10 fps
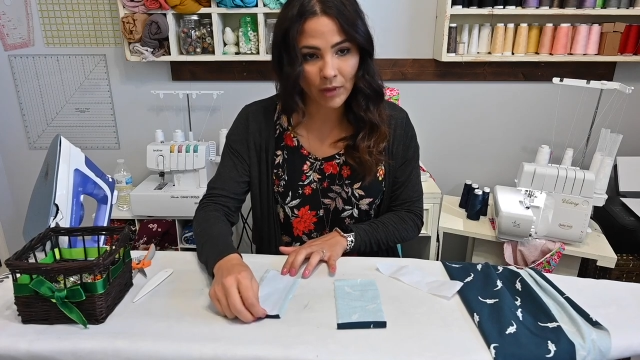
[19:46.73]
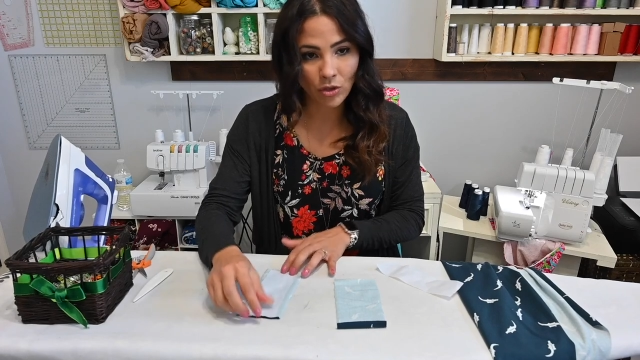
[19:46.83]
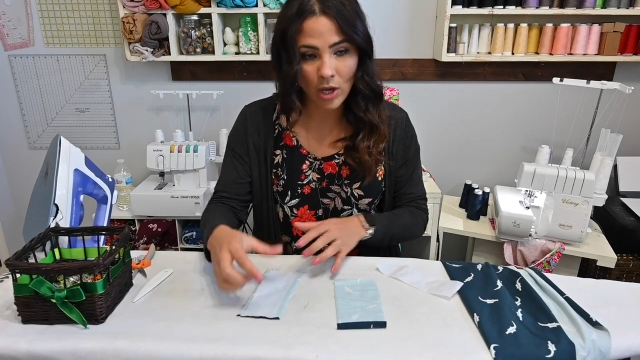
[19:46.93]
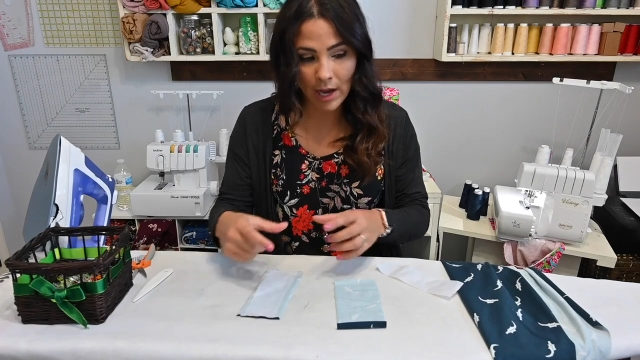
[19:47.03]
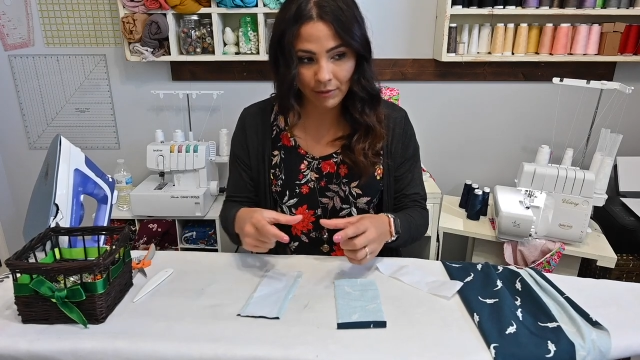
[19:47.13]

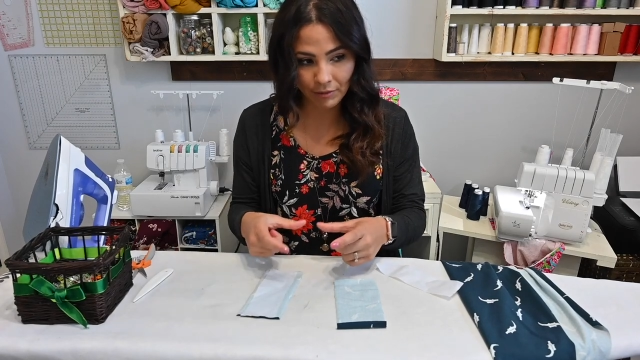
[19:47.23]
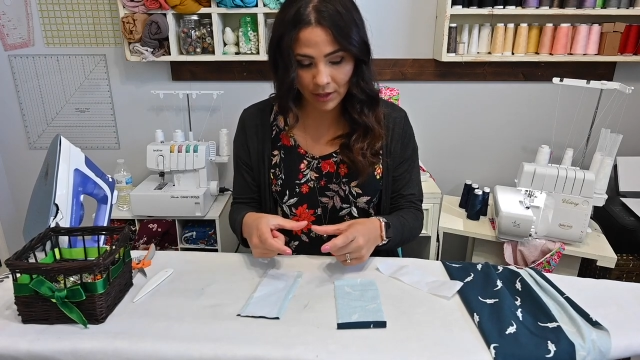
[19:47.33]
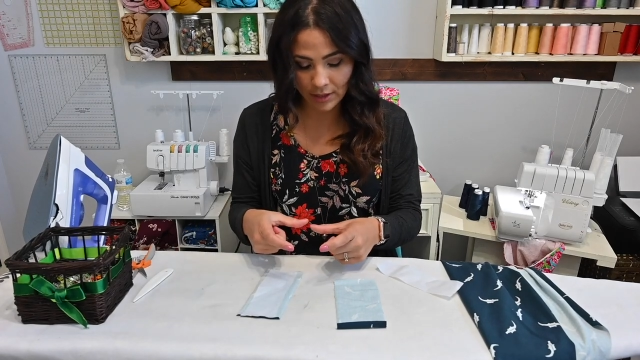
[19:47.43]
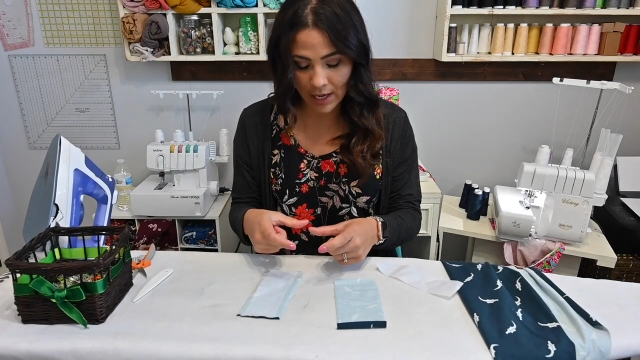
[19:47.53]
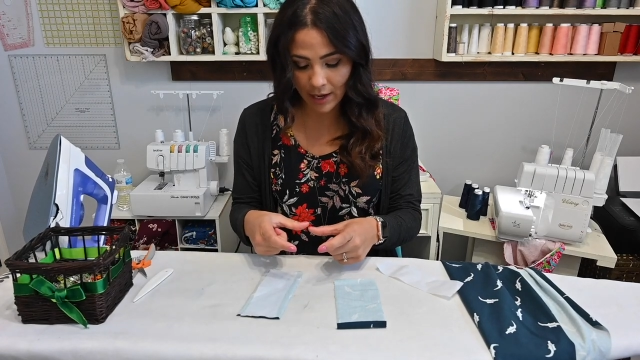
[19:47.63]
you have
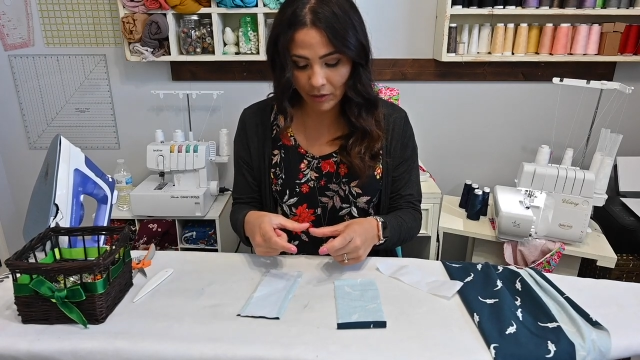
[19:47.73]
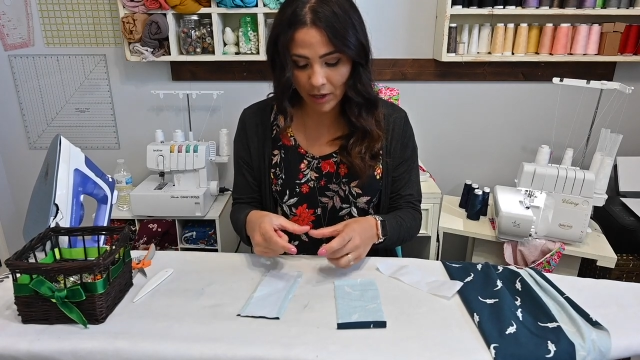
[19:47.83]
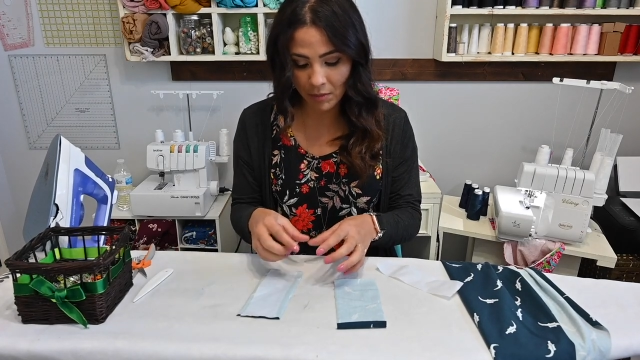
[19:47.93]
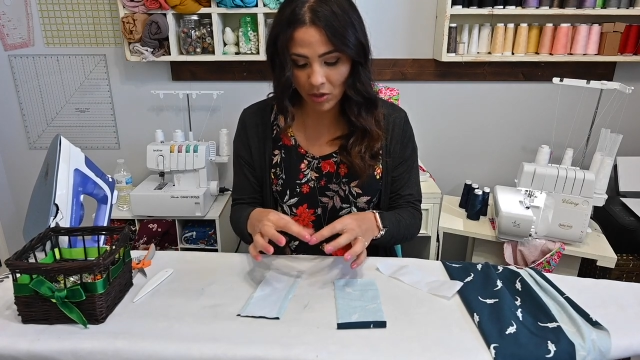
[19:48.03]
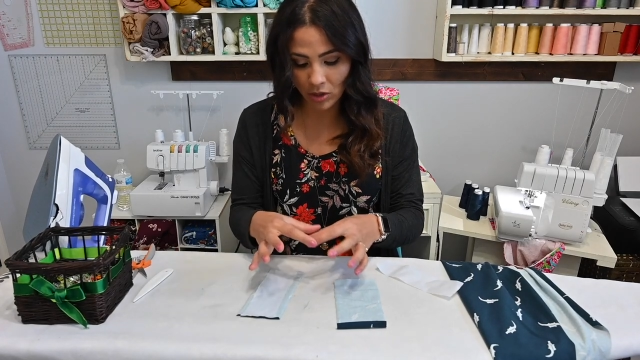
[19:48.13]
the
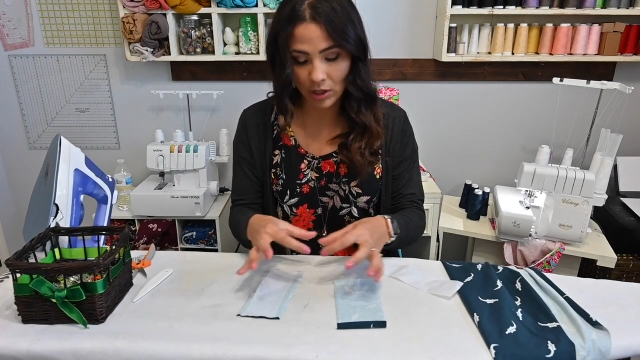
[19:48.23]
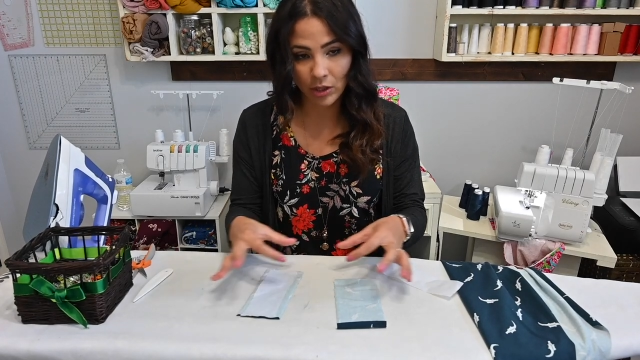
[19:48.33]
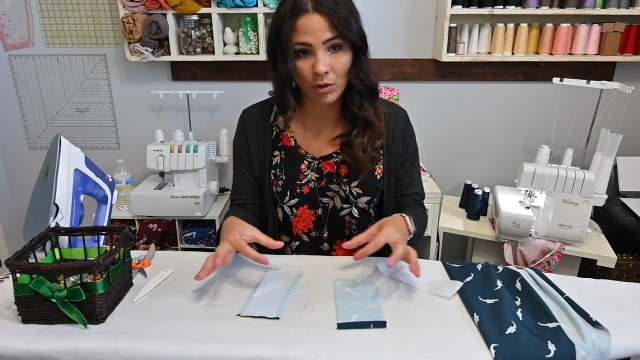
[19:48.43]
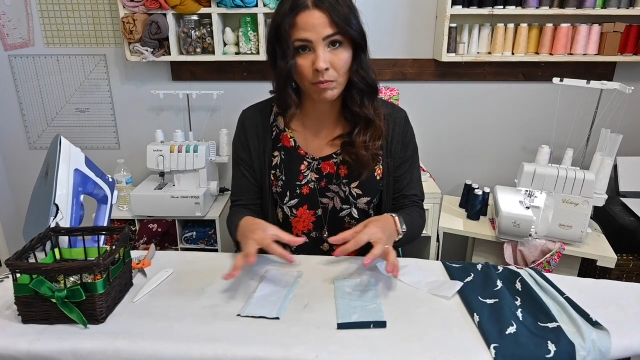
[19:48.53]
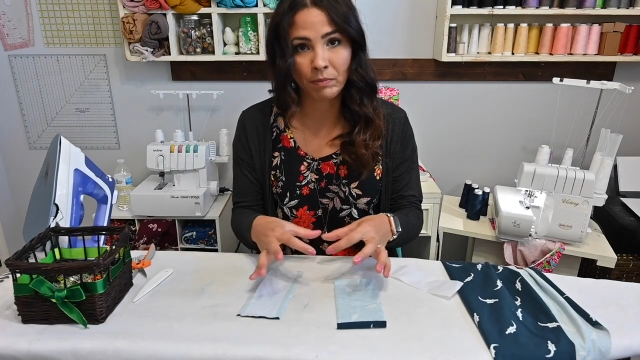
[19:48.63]
diagram on the
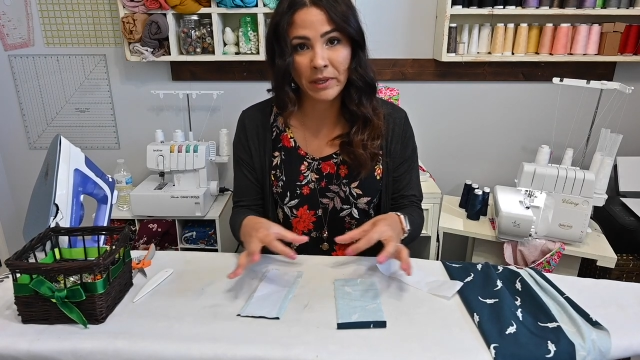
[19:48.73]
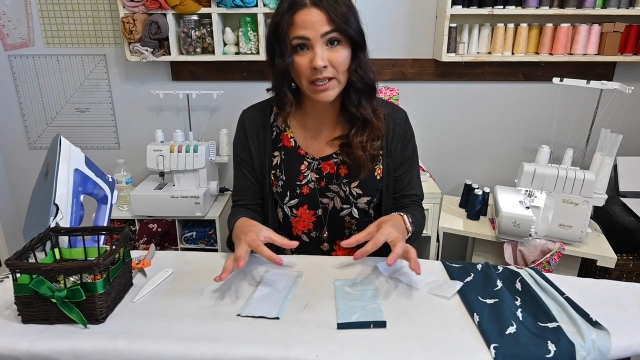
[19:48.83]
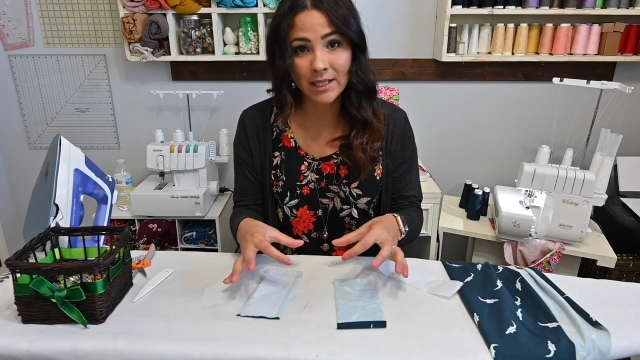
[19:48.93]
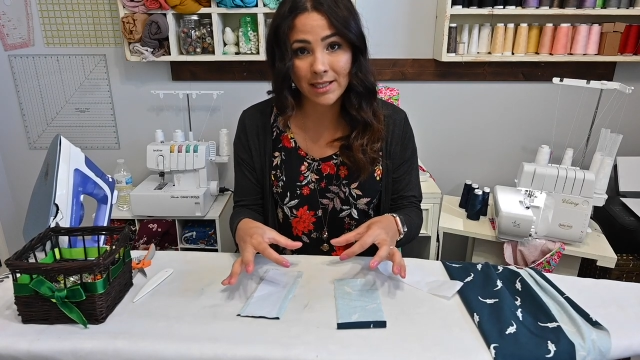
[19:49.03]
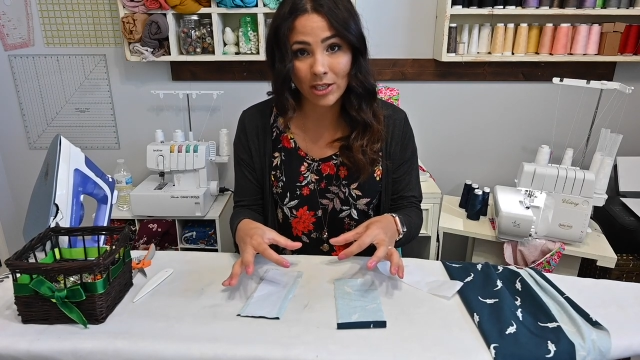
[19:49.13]
little
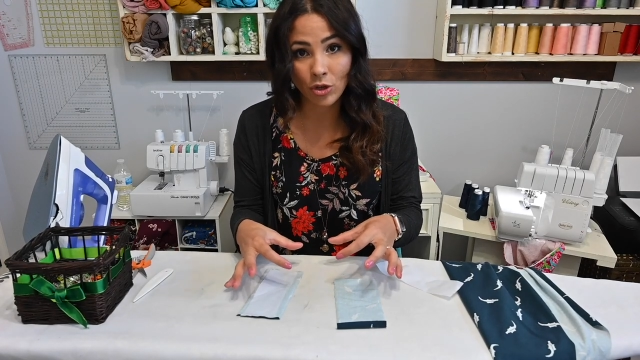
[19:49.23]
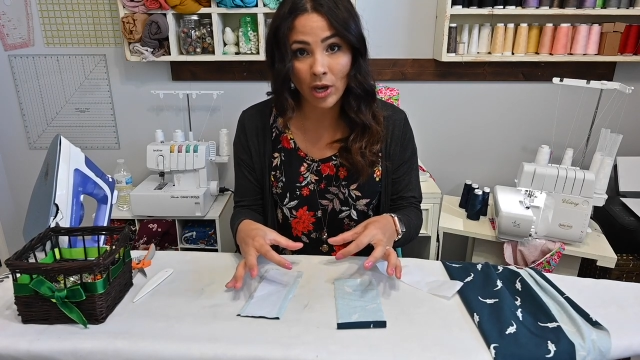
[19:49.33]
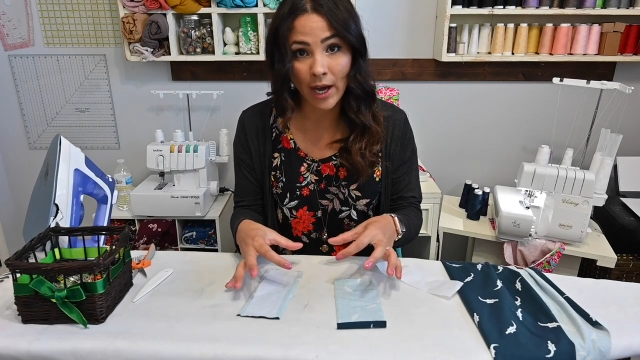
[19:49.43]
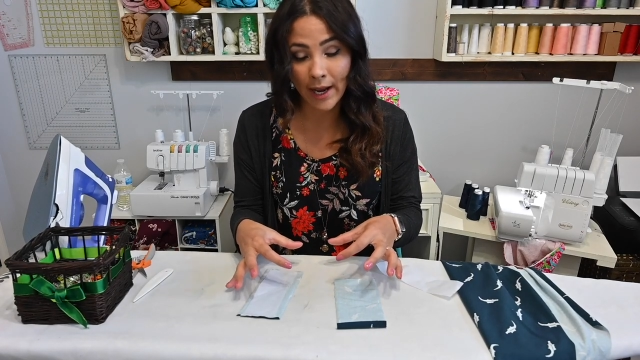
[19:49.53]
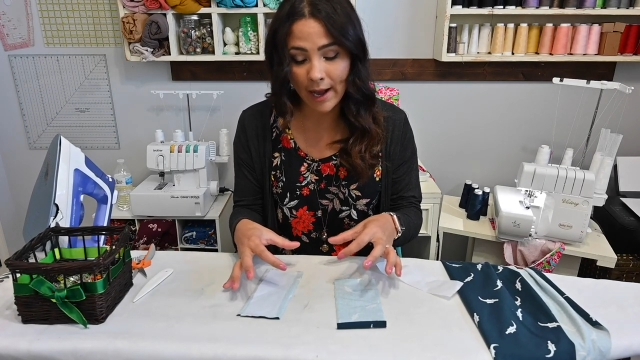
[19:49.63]
piece that you
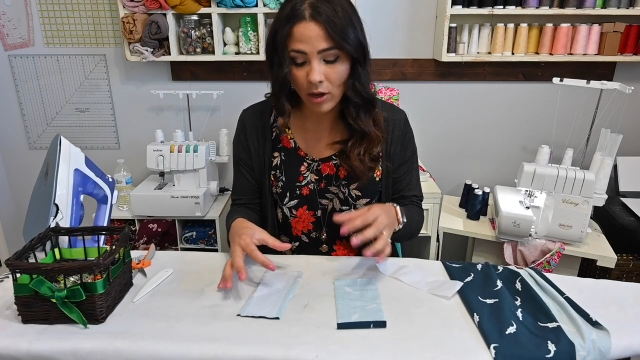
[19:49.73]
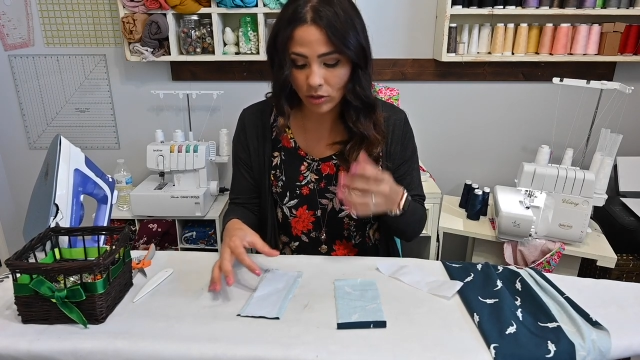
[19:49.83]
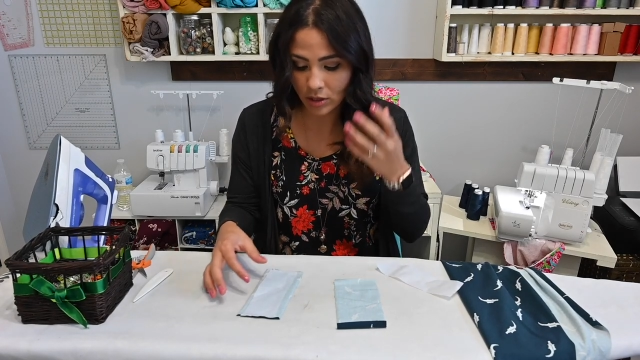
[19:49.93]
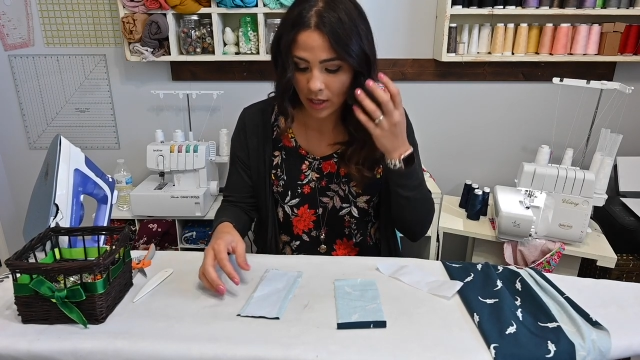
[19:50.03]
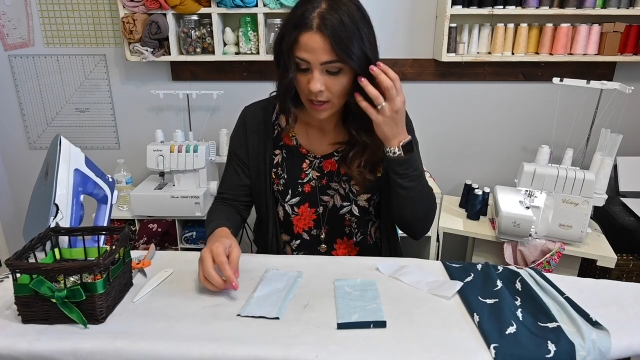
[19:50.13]
cut out,